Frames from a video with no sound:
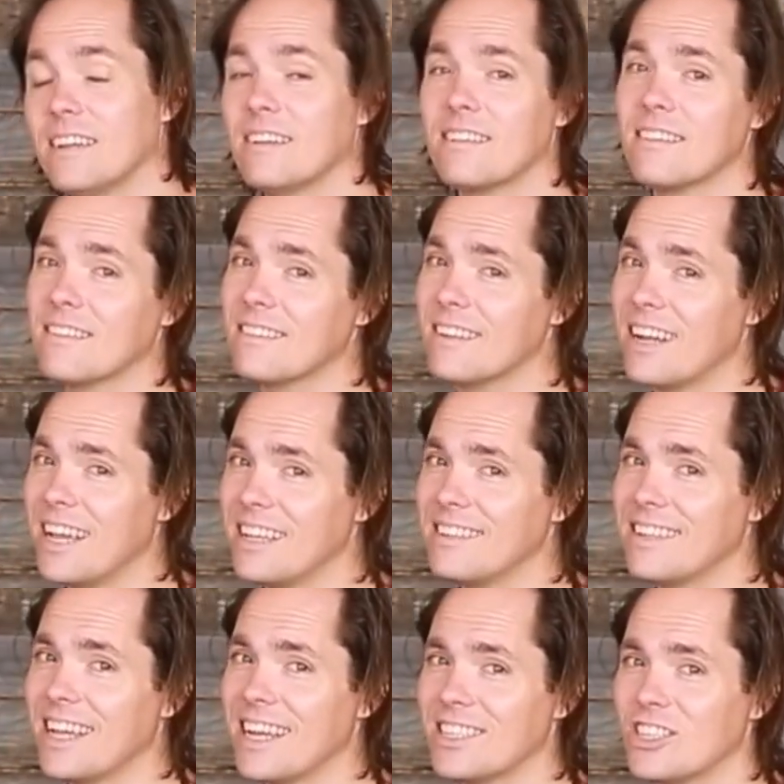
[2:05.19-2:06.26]
because it's a
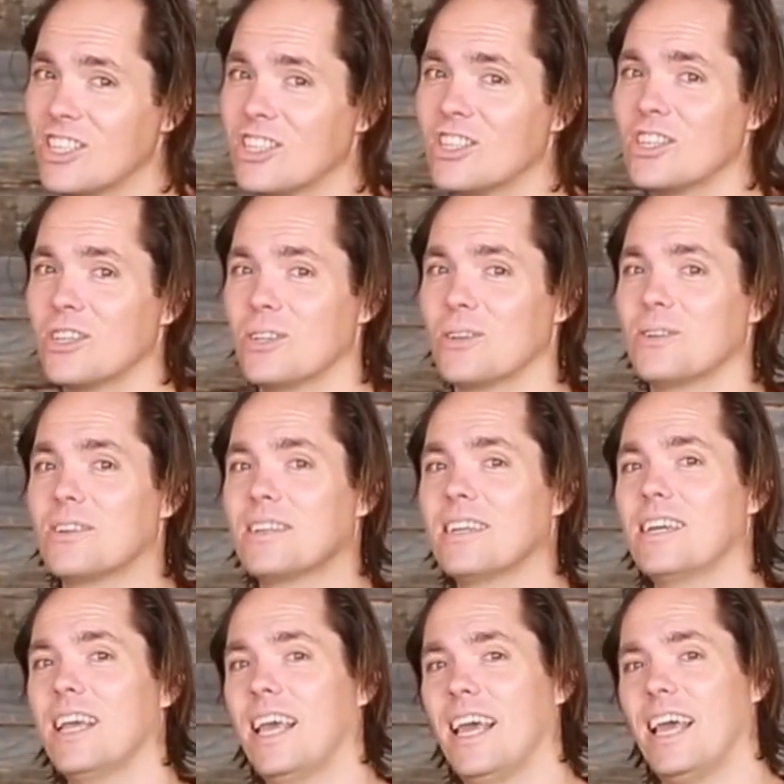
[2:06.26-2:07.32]
nice catchy tune.
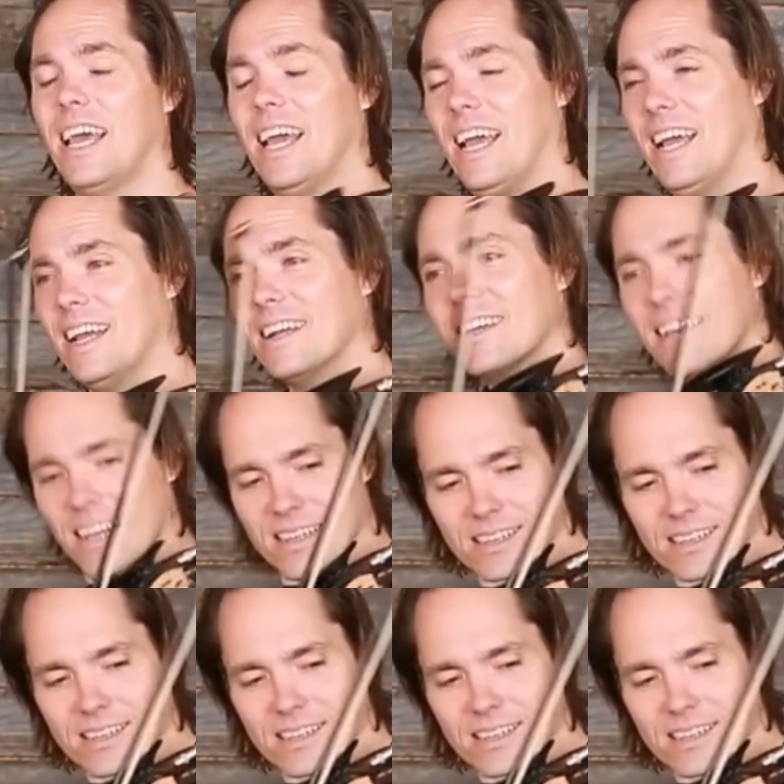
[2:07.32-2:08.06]
And